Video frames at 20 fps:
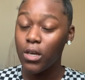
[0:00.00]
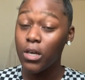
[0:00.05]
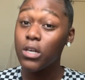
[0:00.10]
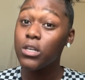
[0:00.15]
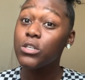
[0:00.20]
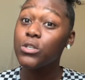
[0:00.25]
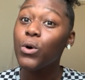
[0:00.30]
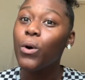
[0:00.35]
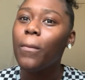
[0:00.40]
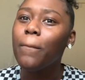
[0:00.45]

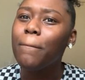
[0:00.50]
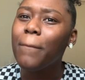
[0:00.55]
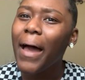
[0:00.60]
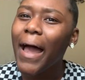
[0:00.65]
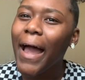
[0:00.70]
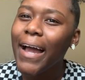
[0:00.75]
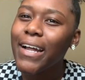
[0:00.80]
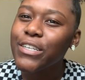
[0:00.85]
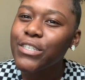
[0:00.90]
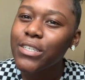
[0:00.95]
So
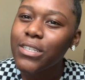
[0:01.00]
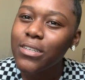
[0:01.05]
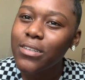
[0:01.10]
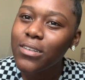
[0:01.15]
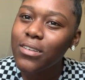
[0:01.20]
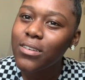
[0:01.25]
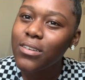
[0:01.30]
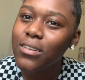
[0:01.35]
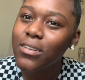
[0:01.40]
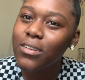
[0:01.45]
imagine
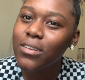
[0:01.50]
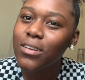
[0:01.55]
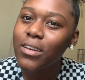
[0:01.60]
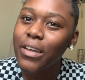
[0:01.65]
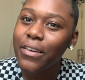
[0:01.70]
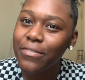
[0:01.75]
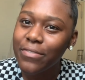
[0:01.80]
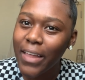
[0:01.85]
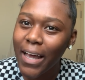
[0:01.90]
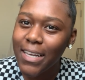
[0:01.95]

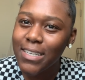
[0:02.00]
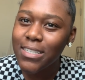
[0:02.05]
if that's